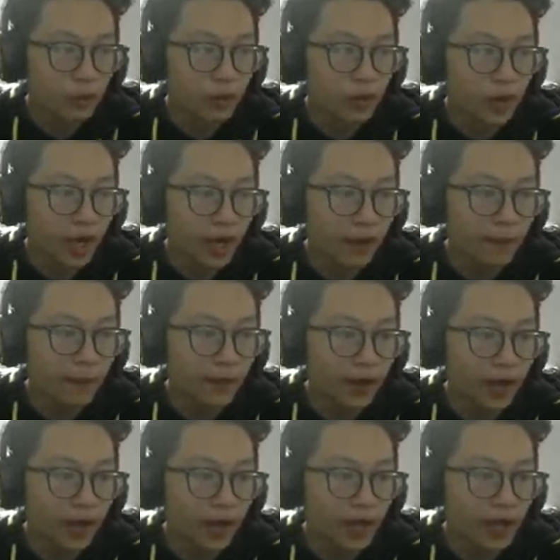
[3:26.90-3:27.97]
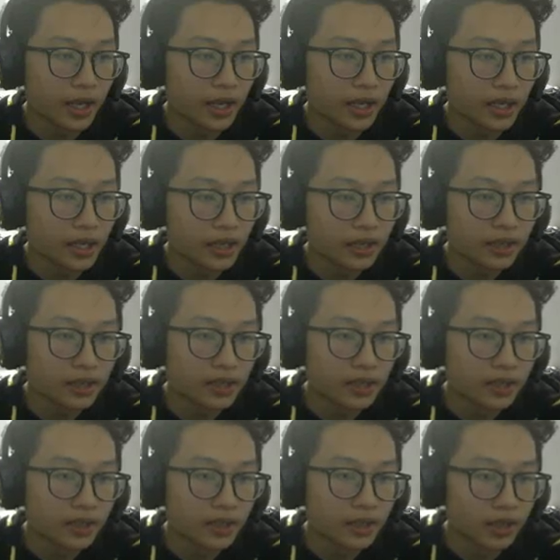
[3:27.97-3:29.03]
will have a
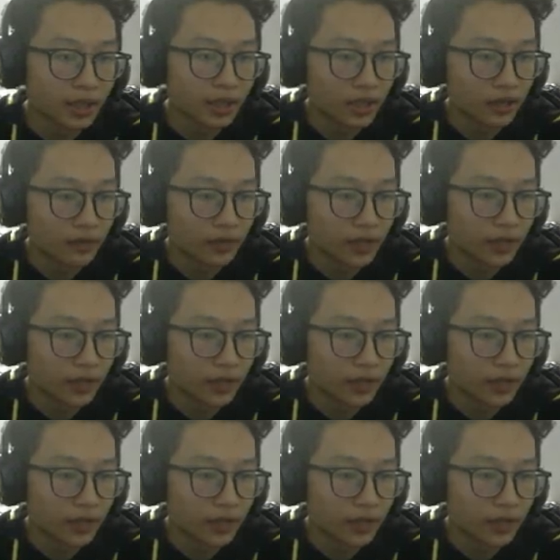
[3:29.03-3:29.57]
lot of